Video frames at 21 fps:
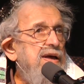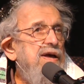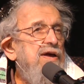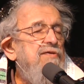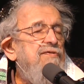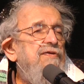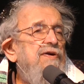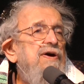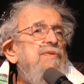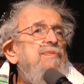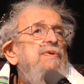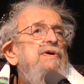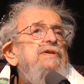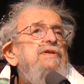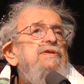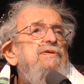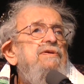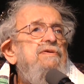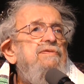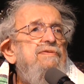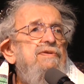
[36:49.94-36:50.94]
If I
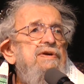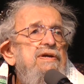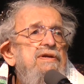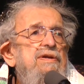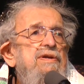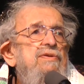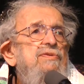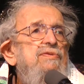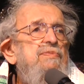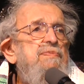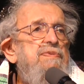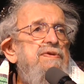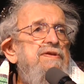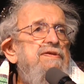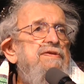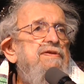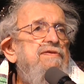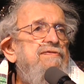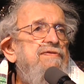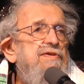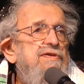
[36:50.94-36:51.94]
want to create a new
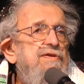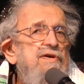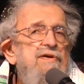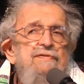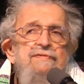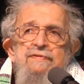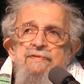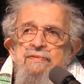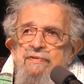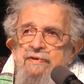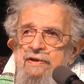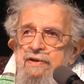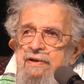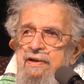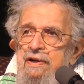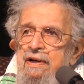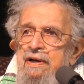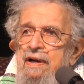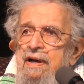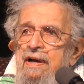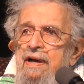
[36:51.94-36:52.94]
piece of
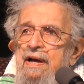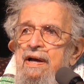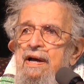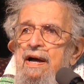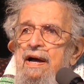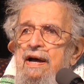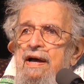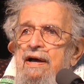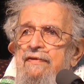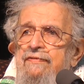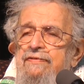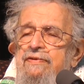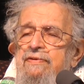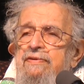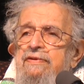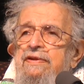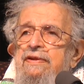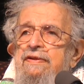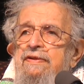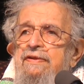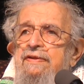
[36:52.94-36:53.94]
software, I have to
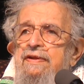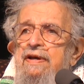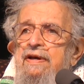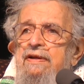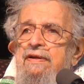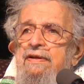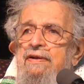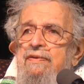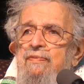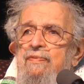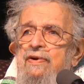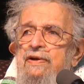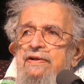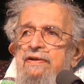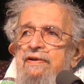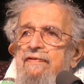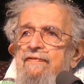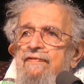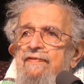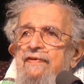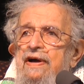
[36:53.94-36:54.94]
understand in what
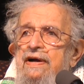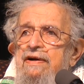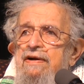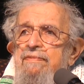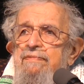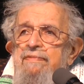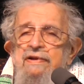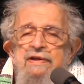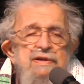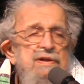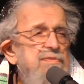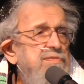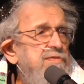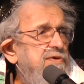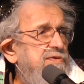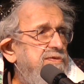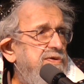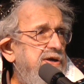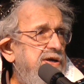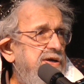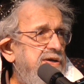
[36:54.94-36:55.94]
environment I'm
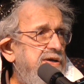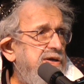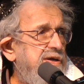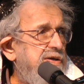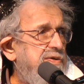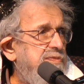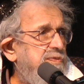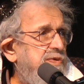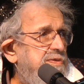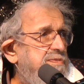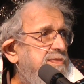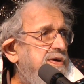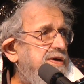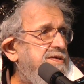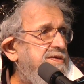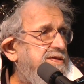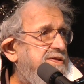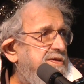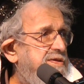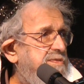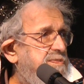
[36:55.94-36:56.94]
creating and what my
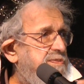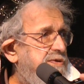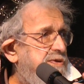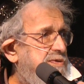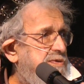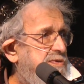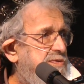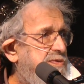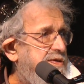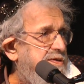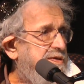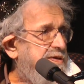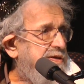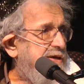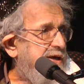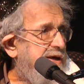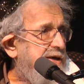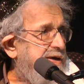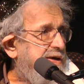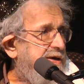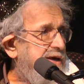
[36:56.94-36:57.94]
CPU is
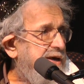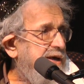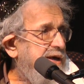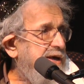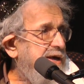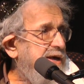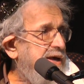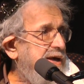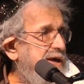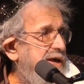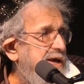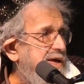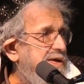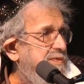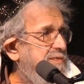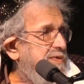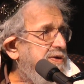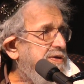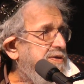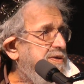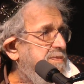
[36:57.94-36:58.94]
like
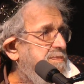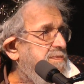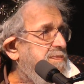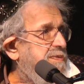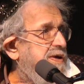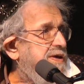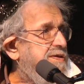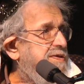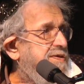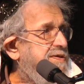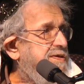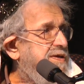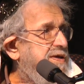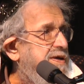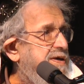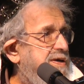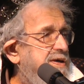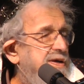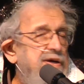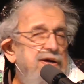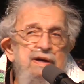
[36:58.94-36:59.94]
and what the
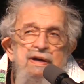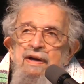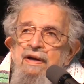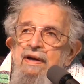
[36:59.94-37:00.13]
basic